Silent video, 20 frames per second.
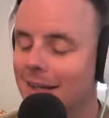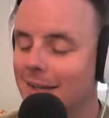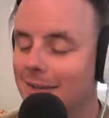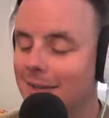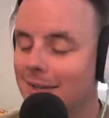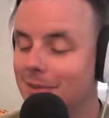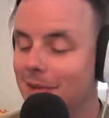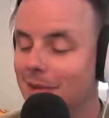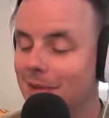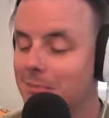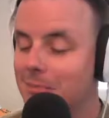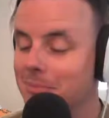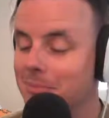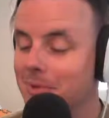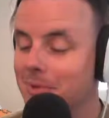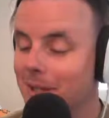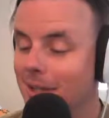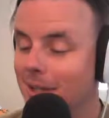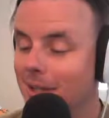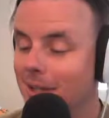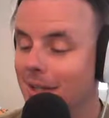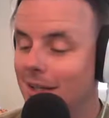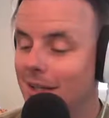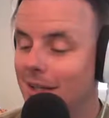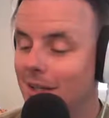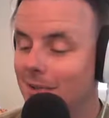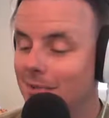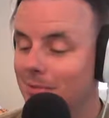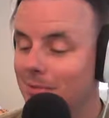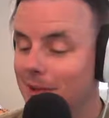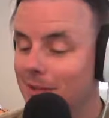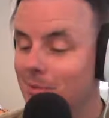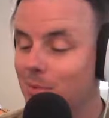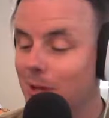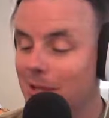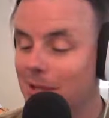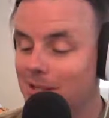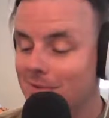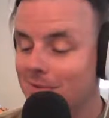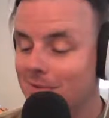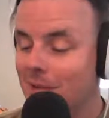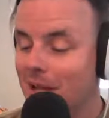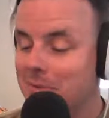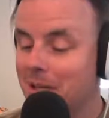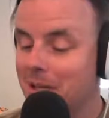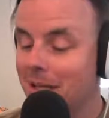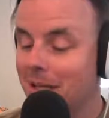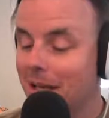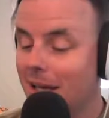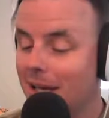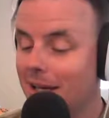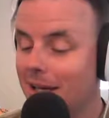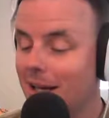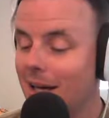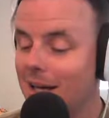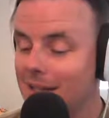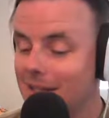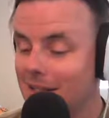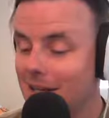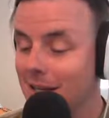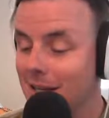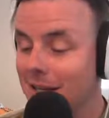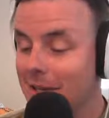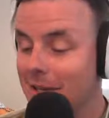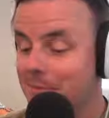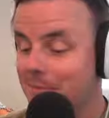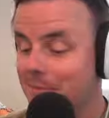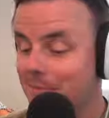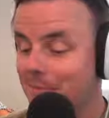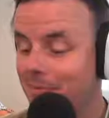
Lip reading: from our friend Wes Fleming, and I gotta say,